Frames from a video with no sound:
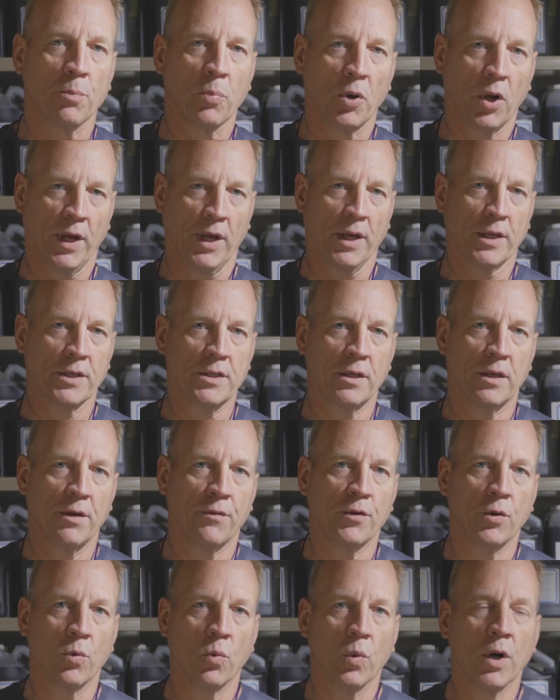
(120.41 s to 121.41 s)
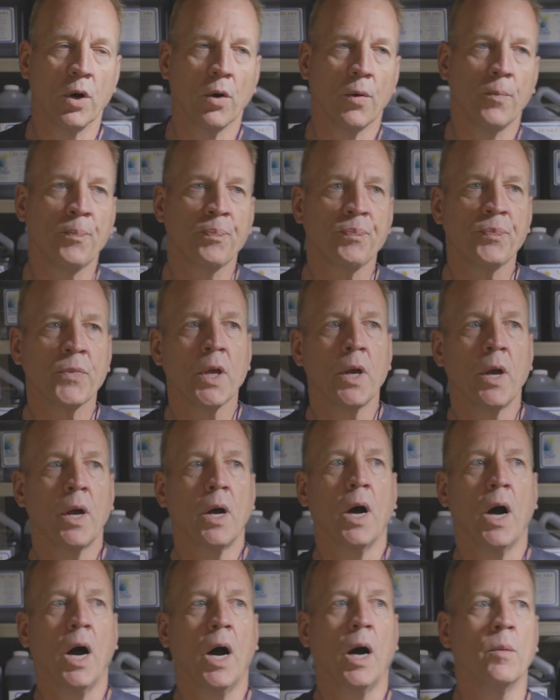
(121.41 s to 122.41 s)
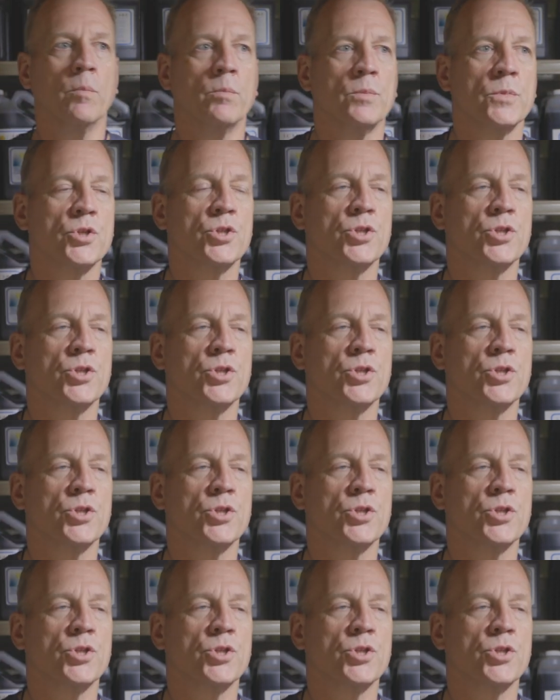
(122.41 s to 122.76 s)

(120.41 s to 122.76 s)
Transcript: plant, if you will. Like